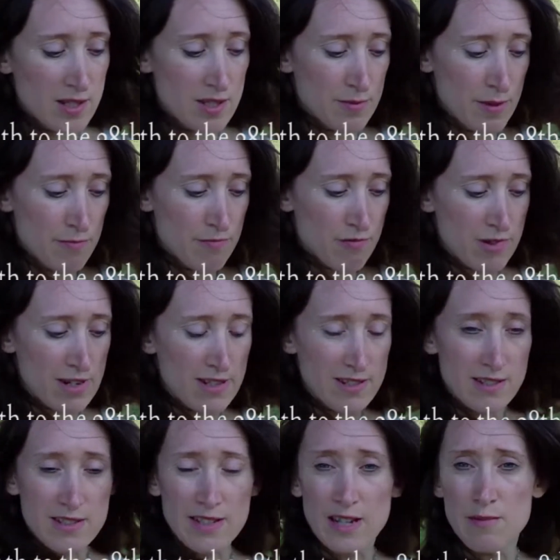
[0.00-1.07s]
It's a bit
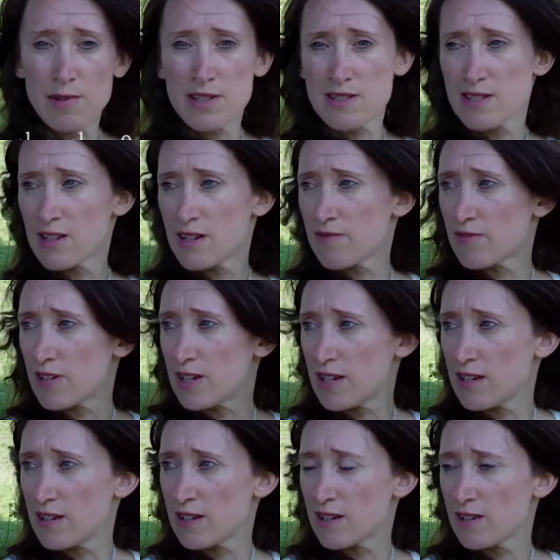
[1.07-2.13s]
breezy today, but it's a
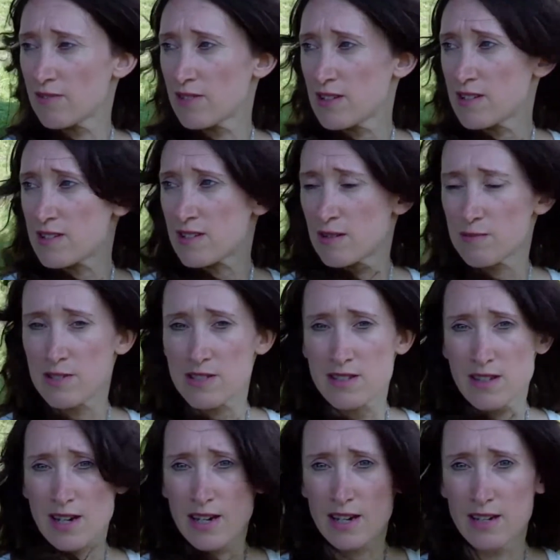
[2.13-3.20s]
lovely summer's
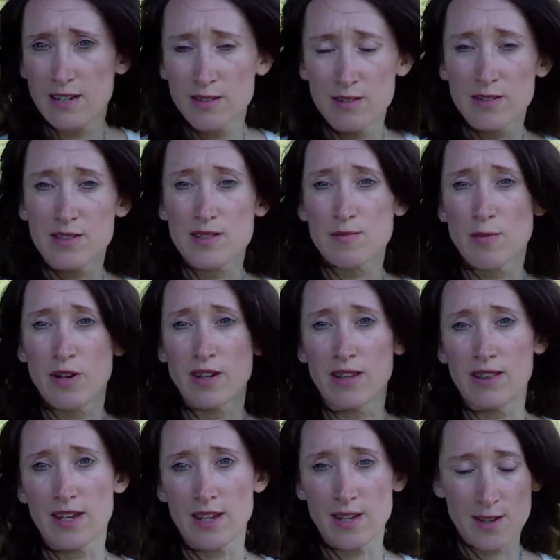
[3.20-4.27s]
day
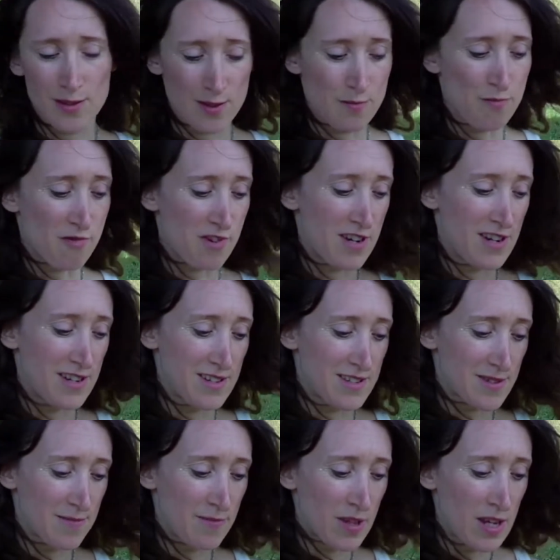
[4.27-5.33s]
despite the
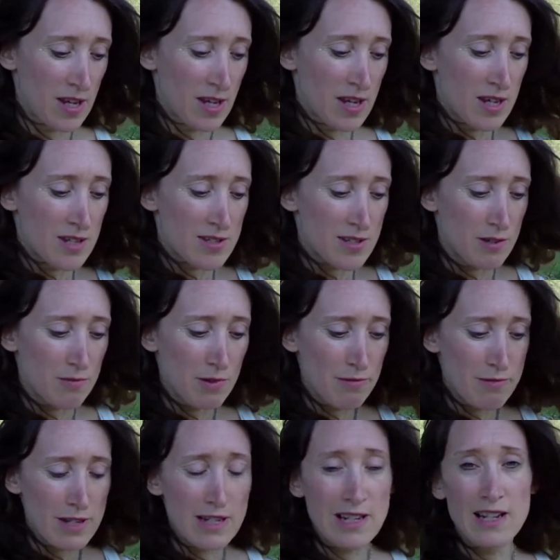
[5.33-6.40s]
breeze. So we're
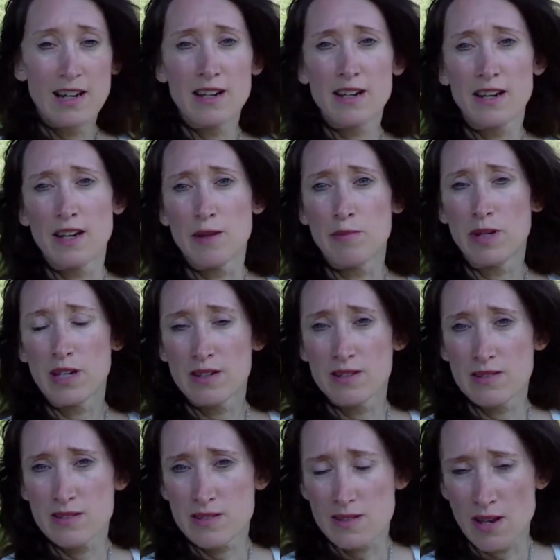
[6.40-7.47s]
really lucky
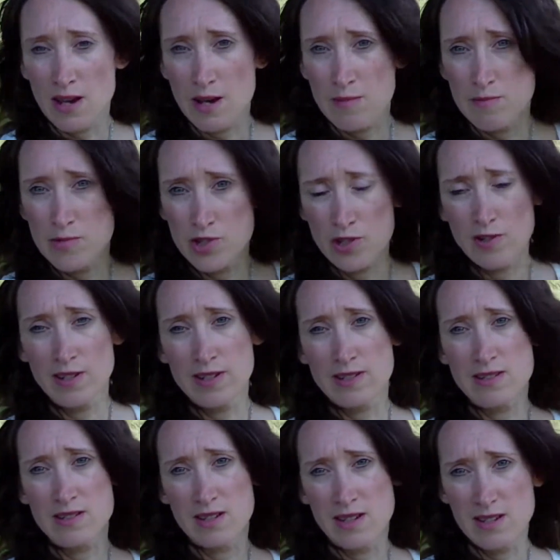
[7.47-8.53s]
because
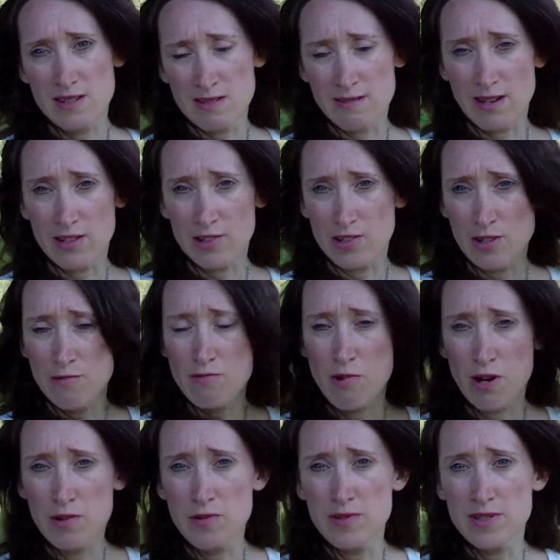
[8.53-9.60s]
Julius Caesar actually
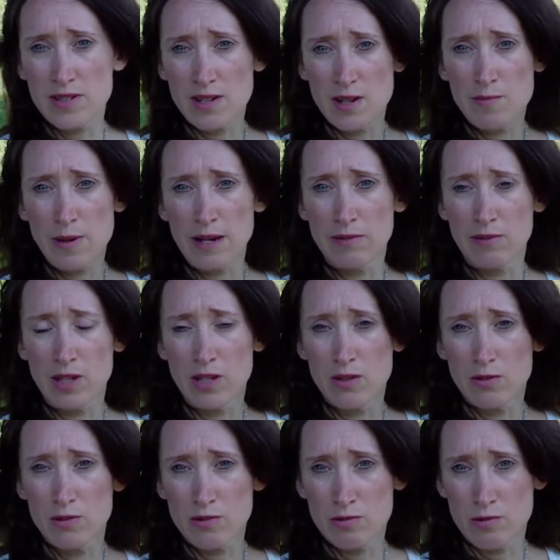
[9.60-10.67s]
wrote about the
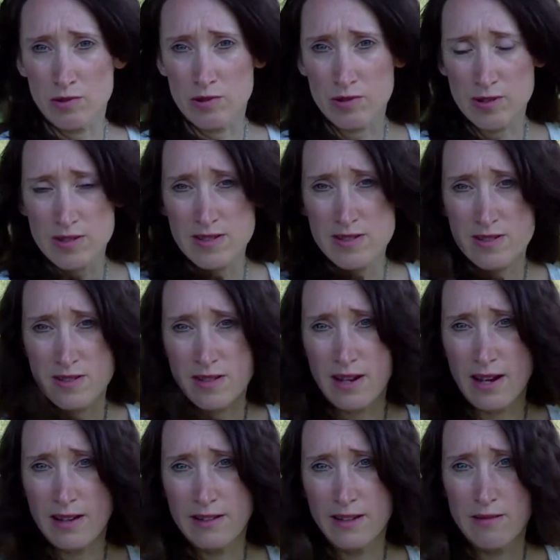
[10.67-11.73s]
Aurochs
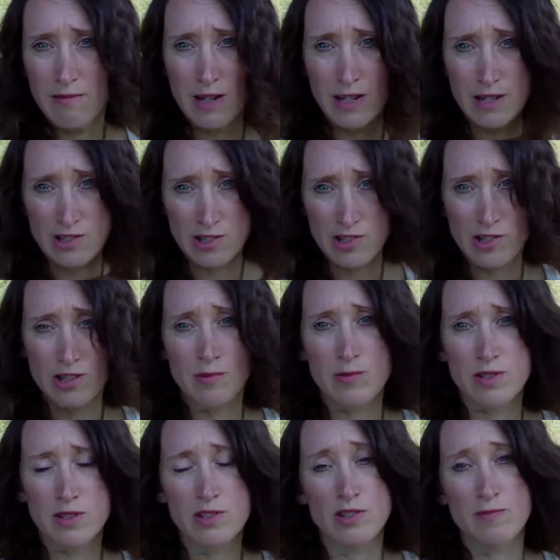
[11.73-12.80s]
and their relationship
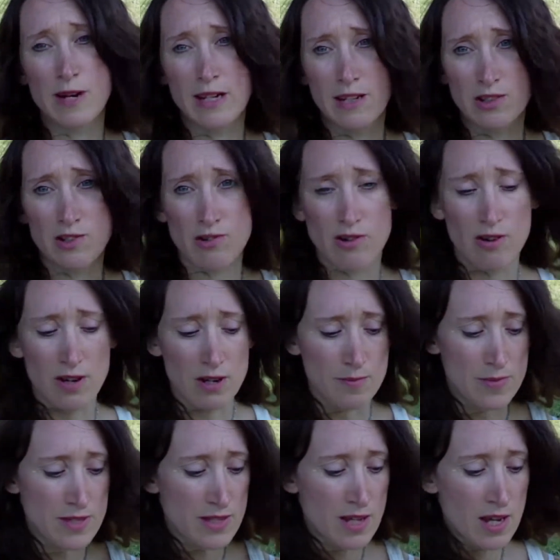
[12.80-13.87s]
to the Germanic
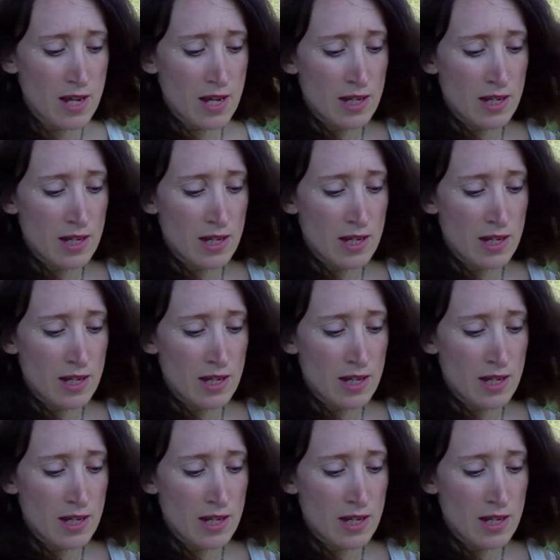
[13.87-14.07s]
tribes